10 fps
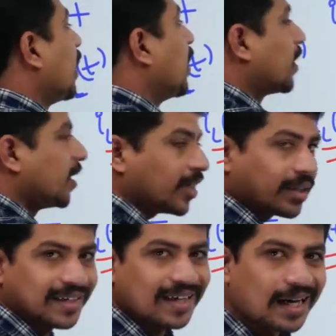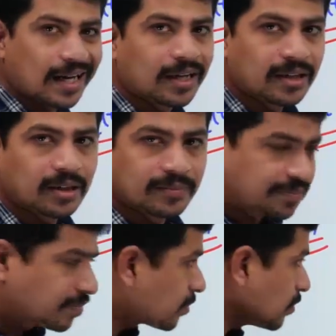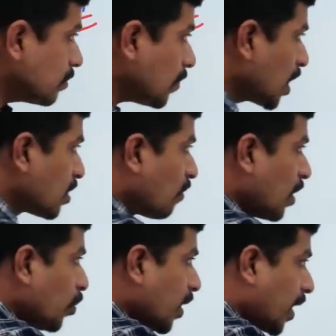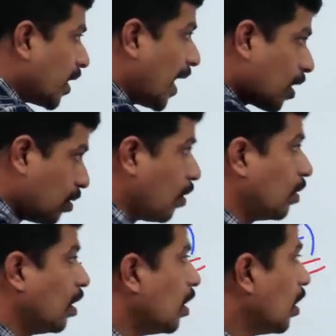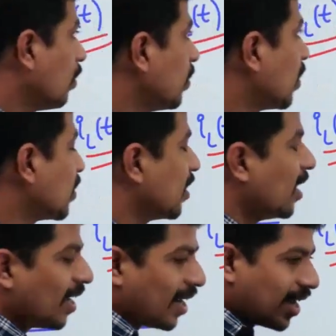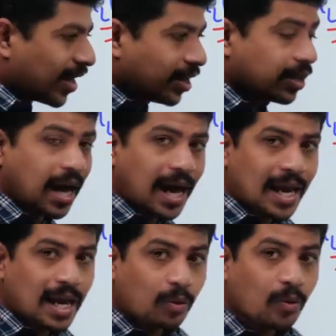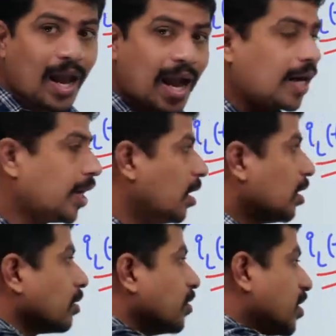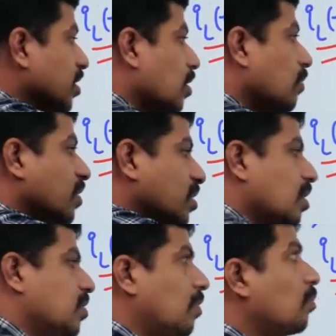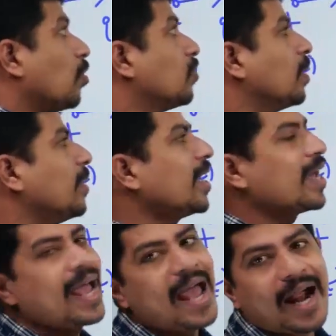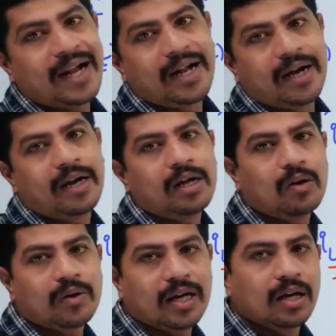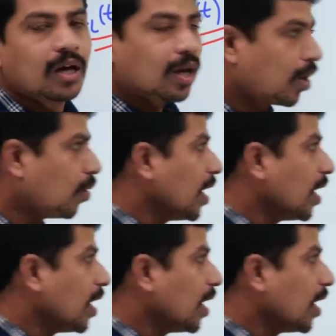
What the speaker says: inductor current. Sir, why you take an arrow down? Because current I have to add. This is down, this is also down, both will be added. Okay, now